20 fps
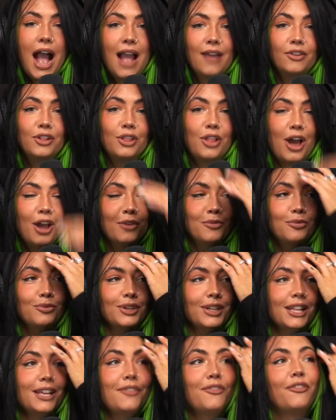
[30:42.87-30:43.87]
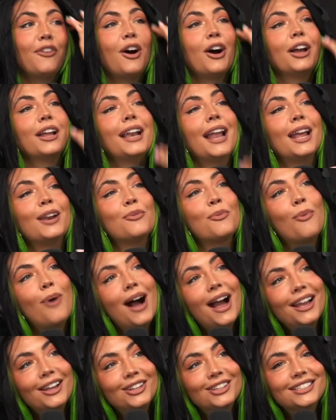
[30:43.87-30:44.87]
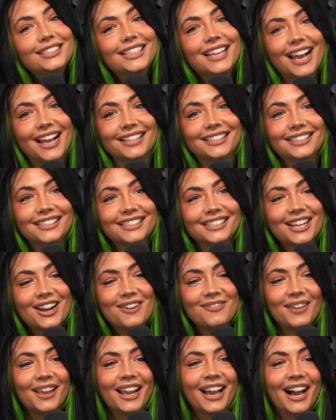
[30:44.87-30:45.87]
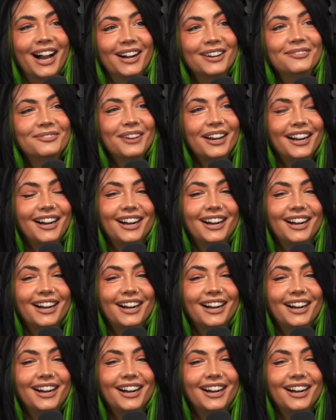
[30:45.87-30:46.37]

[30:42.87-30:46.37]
I have a lot of really fun and wild guests coming up.